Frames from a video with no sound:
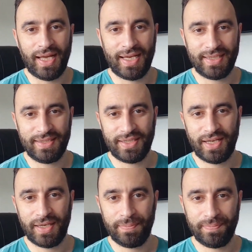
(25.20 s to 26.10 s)
And
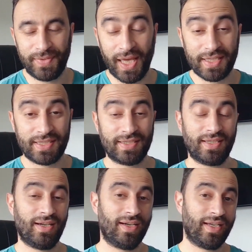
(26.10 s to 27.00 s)
yes,
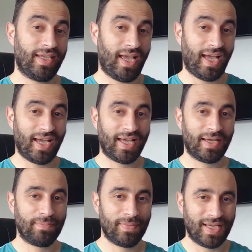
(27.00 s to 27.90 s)
I
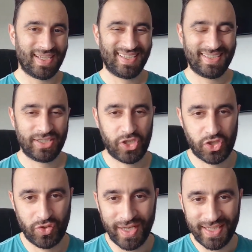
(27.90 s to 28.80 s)
am
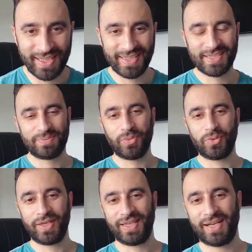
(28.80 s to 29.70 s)
trading this
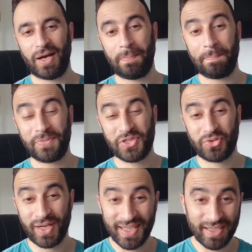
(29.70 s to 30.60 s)
morning. I'm
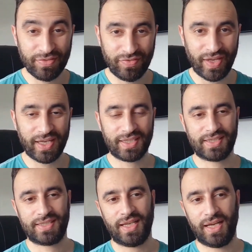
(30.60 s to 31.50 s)
trading
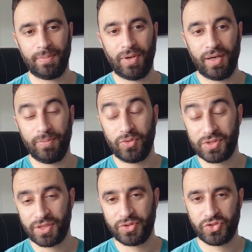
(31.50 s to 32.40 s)
FX. I'm
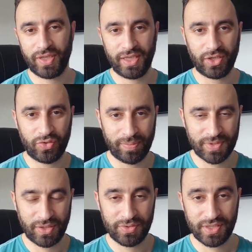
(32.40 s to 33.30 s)
also trading
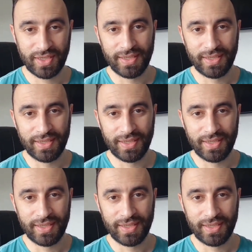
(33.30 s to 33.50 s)
cryptos